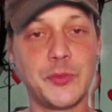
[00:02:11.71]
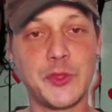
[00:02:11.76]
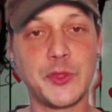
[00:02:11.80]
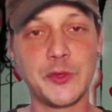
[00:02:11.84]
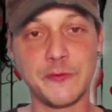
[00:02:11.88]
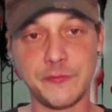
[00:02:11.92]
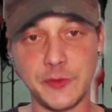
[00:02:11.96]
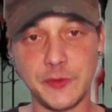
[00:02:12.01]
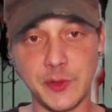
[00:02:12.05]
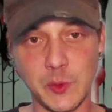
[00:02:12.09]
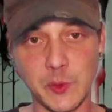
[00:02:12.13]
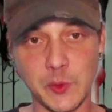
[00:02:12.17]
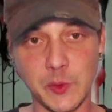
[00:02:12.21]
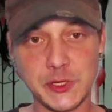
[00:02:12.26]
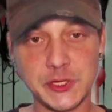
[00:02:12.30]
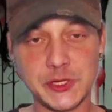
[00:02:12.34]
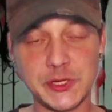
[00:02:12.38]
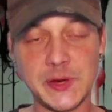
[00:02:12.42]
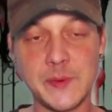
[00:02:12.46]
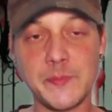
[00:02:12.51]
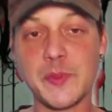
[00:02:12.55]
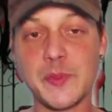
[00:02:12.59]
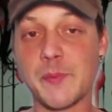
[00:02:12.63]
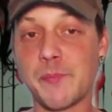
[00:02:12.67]
the
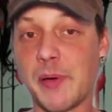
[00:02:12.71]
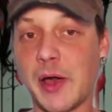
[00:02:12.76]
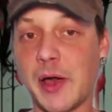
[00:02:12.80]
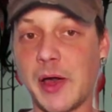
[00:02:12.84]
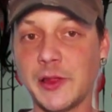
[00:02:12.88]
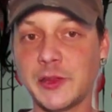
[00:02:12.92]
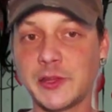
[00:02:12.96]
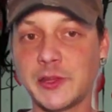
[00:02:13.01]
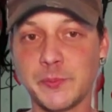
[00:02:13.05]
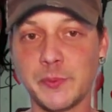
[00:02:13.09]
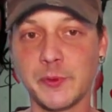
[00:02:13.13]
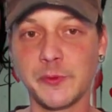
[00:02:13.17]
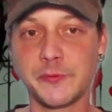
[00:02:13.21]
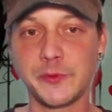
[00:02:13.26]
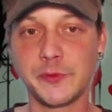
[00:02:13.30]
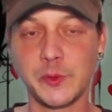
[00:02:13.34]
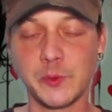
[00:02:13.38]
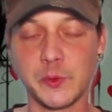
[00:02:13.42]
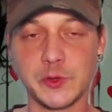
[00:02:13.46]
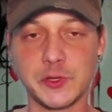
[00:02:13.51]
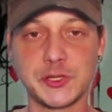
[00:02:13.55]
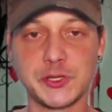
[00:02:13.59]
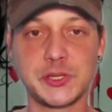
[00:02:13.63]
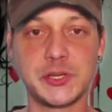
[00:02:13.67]
viewership, the possible
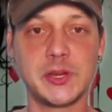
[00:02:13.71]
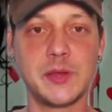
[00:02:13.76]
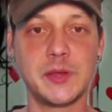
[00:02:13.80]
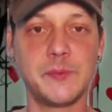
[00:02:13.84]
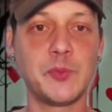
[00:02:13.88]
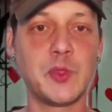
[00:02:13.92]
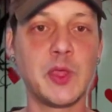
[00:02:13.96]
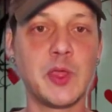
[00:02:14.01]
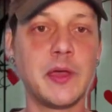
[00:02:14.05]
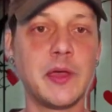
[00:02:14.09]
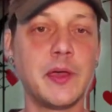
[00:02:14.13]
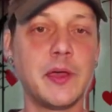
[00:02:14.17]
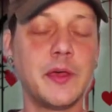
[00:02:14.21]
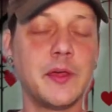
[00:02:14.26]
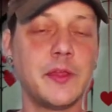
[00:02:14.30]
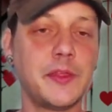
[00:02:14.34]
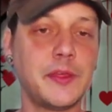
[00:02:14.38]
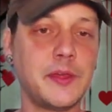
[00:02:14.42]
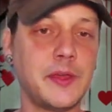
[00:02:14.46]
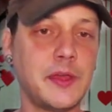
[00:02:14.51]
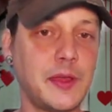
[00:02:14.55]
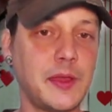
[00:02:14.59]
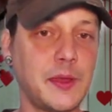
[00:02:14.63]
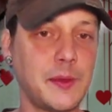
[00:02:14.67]
viewership,
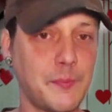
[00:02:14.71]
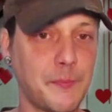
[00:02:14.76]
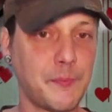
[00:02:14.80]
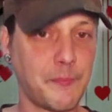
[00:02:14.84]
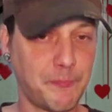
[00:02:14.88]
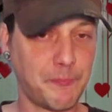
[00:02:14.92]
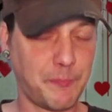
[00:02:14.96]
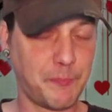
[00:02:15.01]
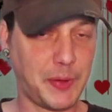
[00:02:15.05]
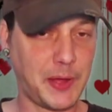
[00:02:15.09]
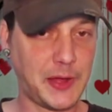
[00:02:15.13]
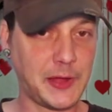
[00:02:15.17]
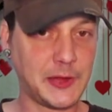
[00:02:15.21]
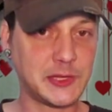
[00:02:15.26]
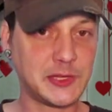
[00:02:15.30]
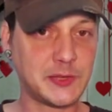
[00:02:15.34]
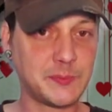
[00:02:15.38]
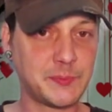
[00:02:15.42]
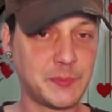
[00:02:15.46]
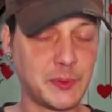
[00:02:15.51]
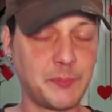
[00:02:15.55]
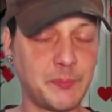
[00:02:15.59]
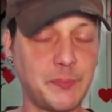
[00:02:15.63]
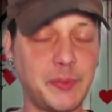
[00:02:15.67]
the
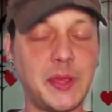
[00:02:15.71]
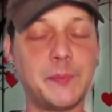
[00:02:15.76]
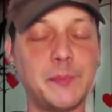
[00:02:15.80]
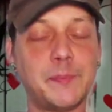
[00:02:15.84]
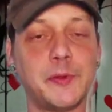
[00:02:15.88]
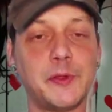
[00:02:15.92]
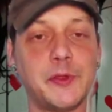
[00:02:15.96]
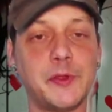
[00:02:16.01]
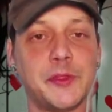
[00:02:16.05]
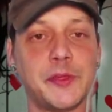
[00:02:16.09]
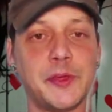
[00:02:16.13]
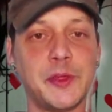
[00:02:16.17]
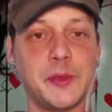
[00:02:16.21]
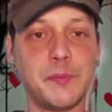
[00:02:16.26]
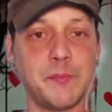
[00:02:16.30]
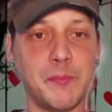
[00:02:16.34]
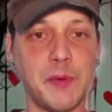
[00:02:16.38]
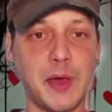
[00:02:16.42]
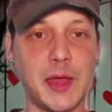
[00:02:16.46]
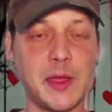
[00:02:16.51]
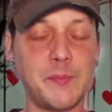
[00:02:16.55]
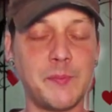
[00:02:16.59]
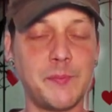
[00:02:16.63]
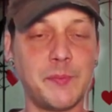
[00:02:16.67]
possible people that
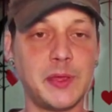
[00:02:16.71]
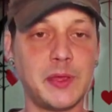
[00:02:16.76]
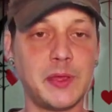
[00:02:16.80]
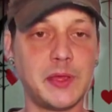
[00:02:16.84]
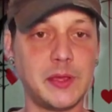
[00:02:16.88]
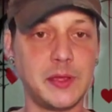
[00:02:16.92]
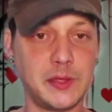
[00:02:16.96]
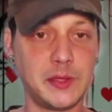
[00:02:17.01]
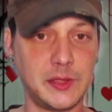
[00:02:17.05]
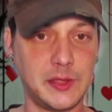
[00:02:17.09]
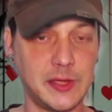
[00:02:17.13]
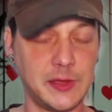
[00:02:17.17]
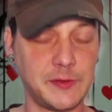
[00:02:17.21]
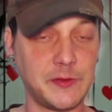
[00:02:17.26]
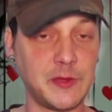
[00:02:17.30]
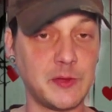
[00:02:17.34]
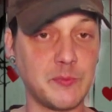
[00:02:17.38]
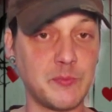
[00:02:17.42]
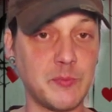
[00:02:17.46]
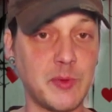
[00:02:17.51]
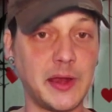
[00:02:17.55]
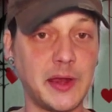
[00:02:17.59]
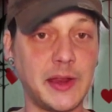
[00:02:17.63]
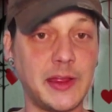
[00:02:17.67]
might be
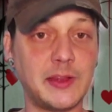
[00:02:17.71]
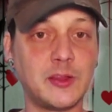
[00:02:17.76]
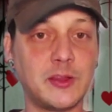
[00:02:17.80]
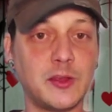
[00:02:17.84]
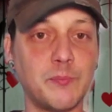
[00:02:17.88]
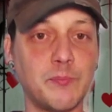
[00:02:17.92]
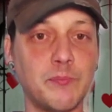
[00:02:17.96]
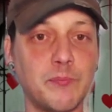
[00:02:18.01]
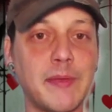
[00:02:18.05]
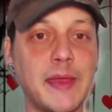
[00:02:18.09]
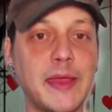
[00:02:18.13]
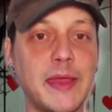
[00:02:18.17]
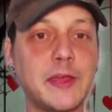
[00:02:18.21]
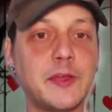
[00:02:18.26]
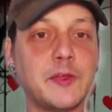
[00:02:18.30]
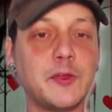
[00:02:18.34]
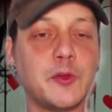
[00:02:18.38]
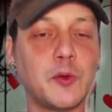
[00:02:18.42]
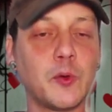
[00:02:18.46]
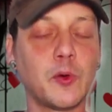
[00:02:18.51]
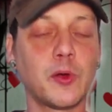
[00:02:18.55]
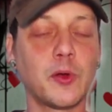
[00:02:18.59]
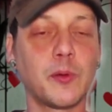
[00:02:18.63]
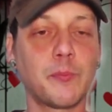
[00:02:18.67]
giving money to make
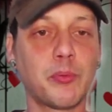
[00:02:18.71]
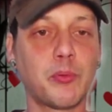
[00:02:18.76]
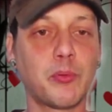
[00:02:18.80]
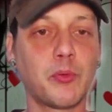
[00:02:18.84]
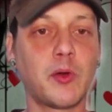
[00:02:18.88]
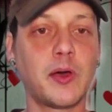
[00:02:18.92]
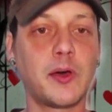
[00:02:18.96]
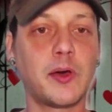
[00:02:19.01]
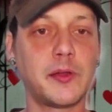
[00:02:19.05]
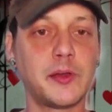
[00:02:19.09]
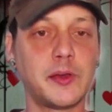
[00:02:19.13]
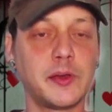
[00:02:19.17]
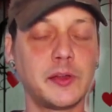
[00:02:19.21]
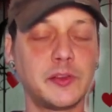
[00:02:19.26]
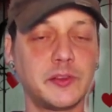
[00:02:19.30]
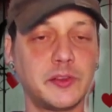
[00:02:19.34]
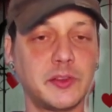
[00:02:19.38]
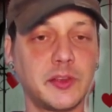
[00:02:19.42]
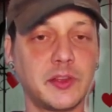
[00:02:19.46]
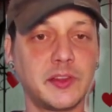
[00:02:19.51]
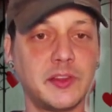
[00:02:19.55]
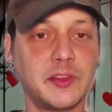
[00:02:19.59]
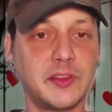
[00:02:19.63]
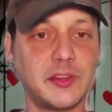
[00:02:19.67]
your product
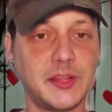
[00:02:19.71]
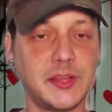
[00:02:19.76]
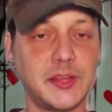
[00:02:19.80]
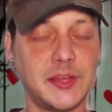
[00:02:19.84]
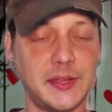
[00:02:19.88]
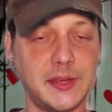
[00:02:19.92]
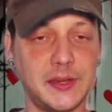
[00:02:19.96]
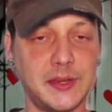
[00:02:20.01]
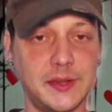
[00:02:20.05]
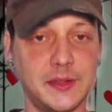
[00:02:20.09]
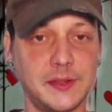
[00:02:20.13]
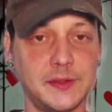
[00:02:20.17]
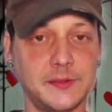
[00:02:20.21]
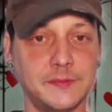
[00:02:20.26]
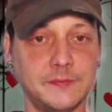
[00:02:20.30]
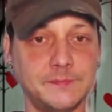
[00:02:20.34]
succeed